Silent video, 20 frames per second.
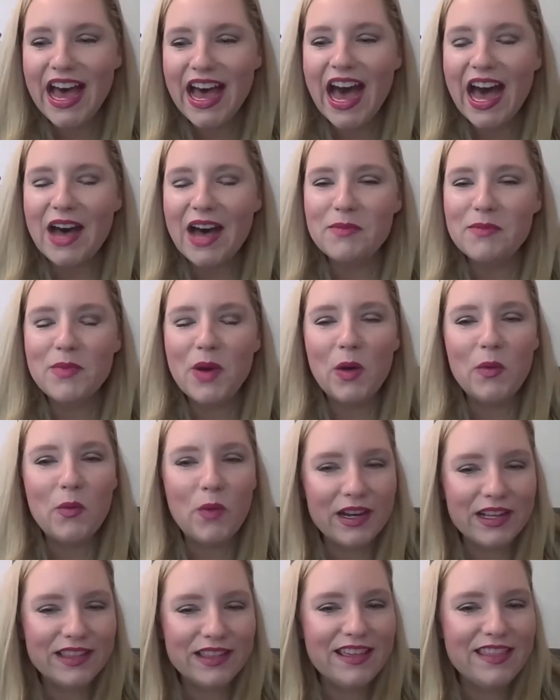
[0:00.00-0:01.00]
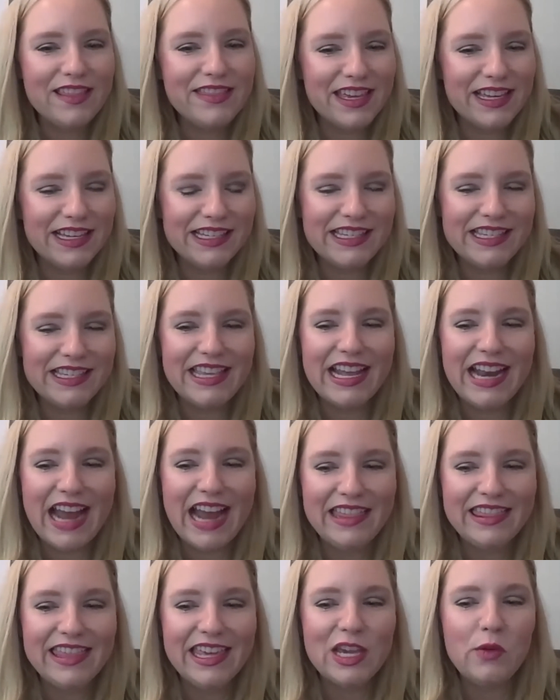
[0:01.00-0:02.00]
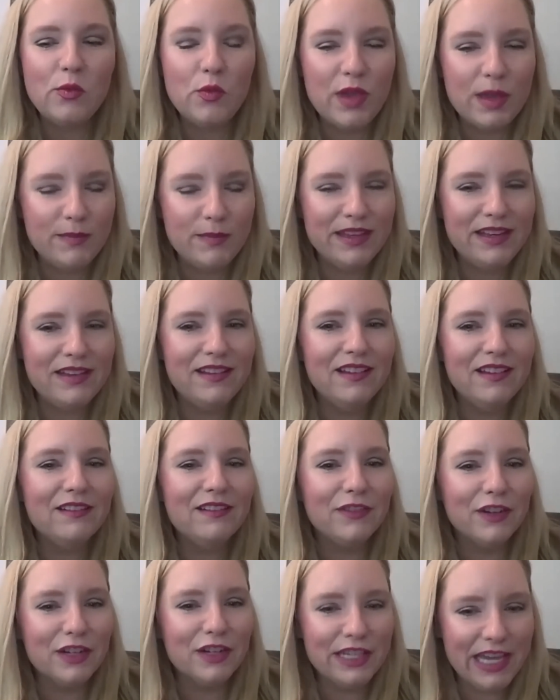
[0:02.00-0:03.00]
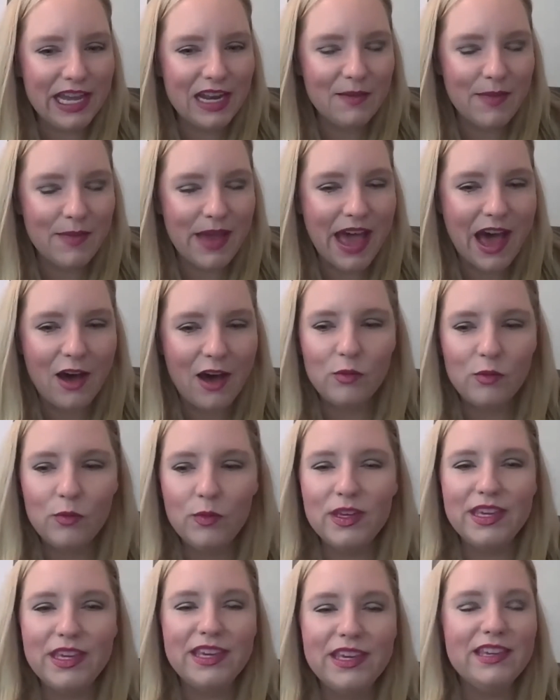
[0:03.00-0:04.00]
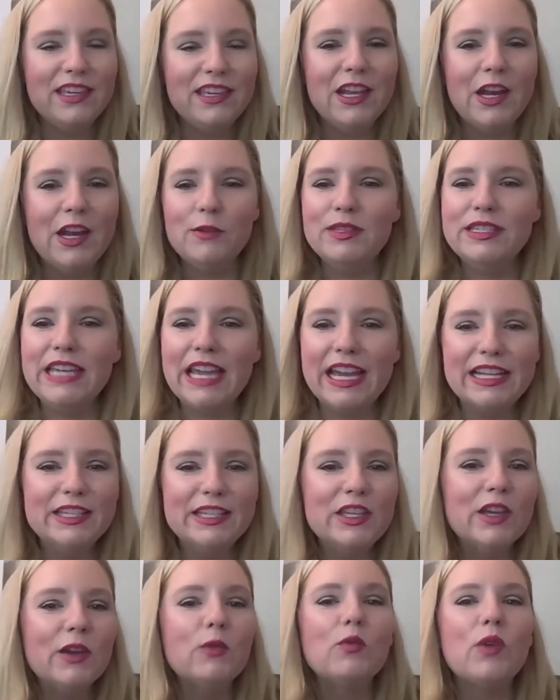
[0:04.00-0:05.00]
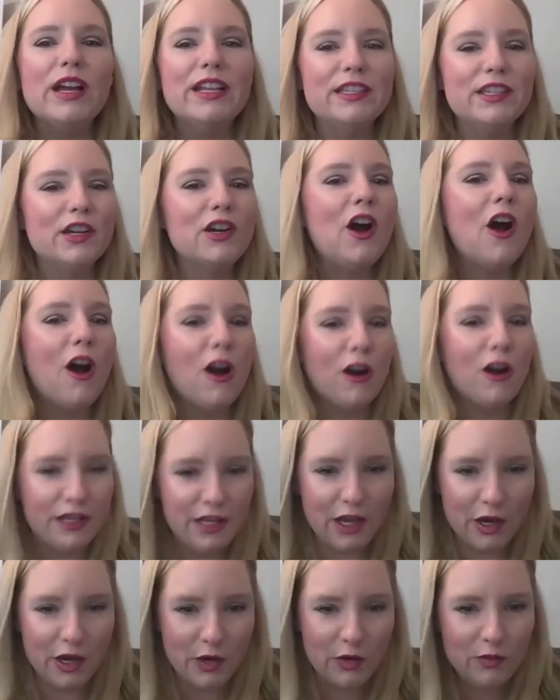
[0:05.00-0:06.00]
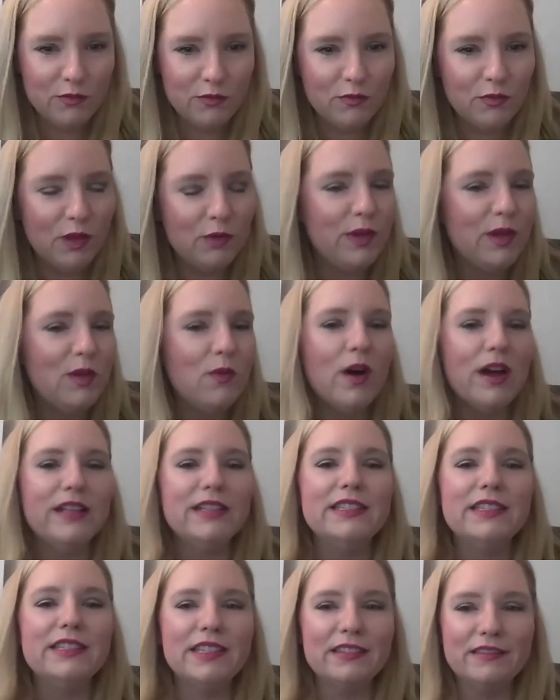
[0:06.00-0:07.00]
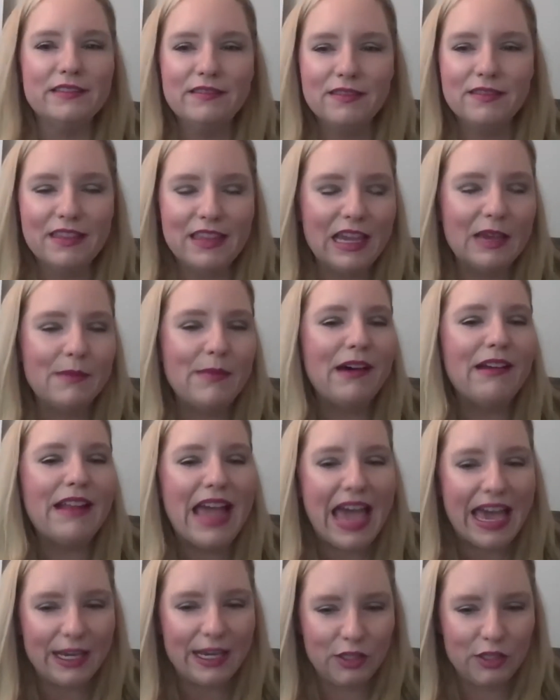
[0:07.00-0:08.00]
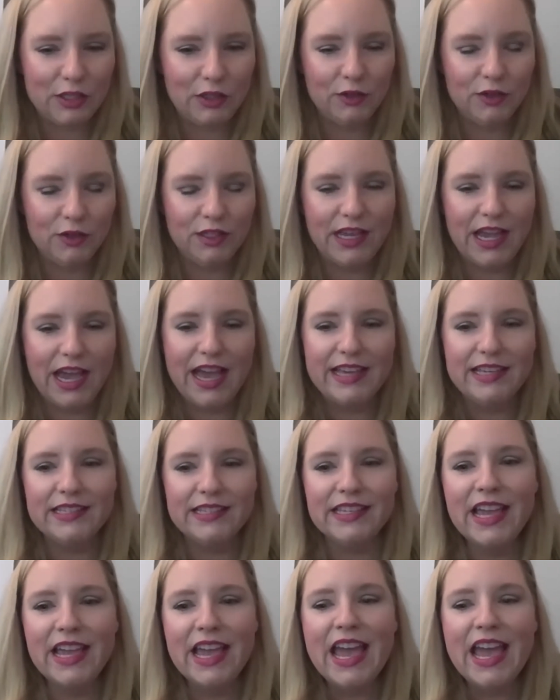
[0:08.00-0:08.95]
But one of the things that I think women forget about, we, tend to run to cardio when we want to think about exercise.